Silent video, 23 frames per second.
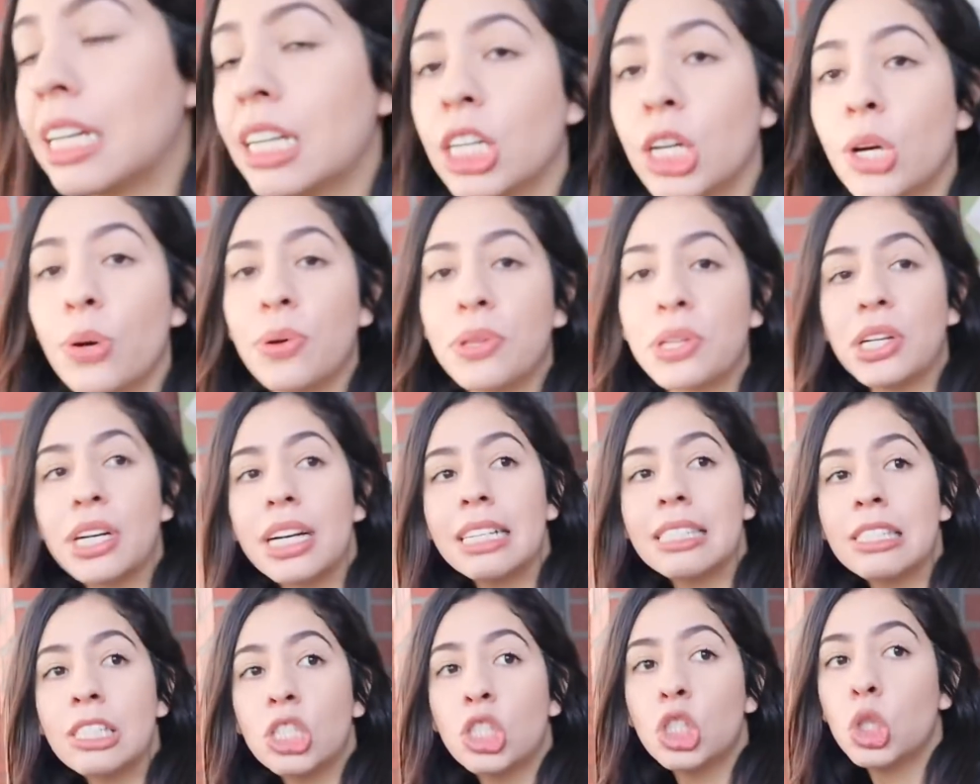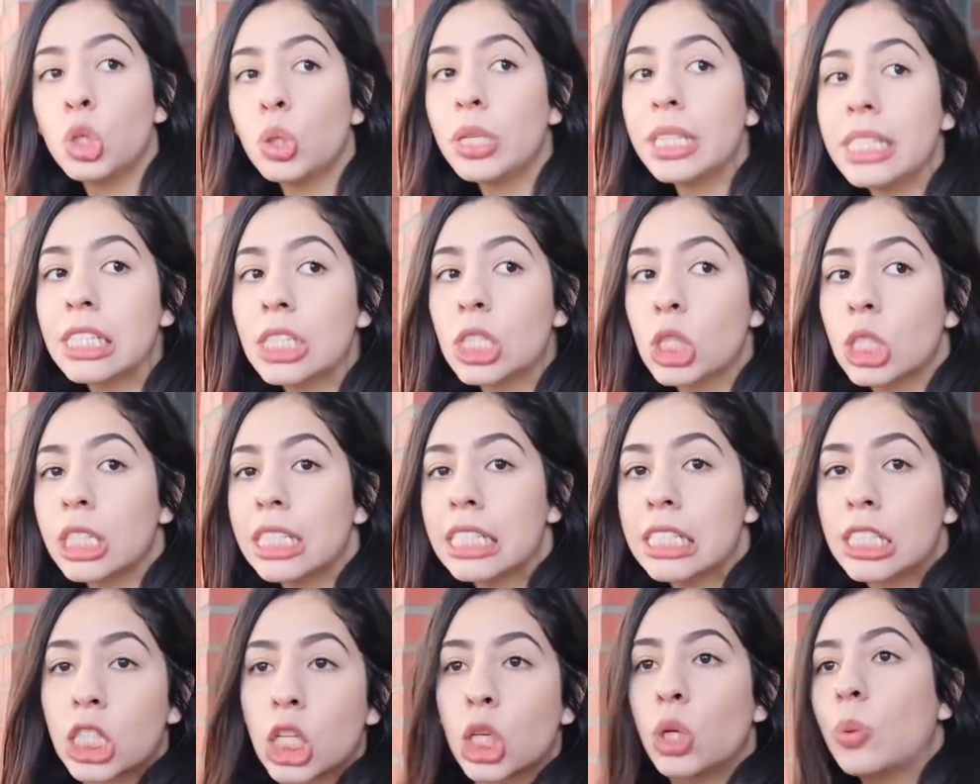gotta go with your guys' choice, so
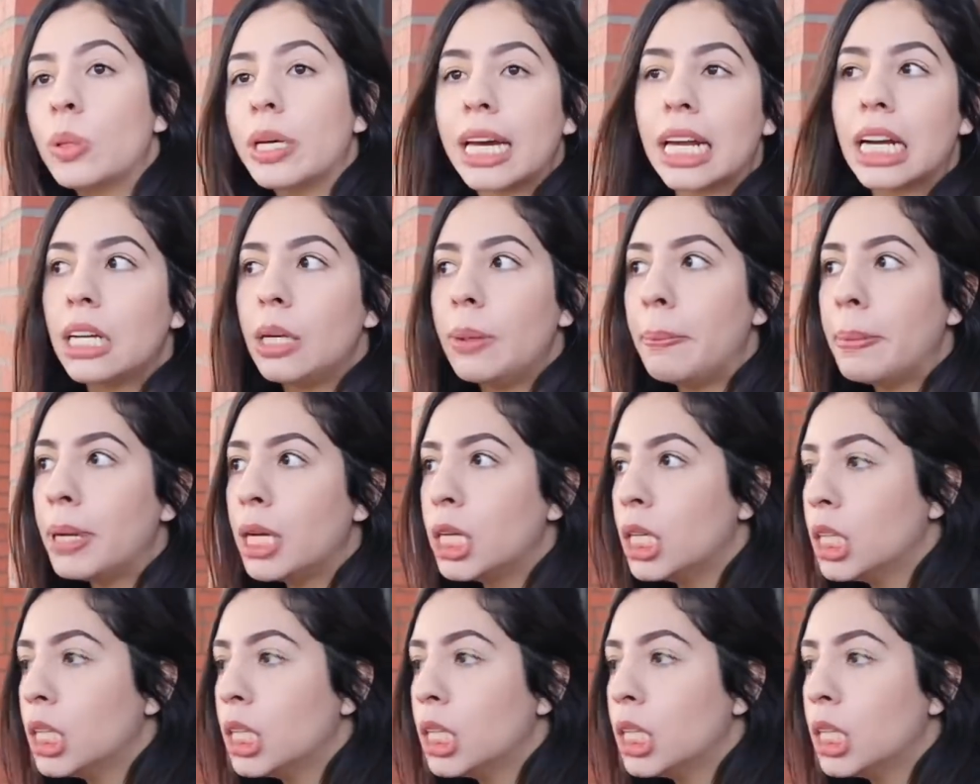let's go get them.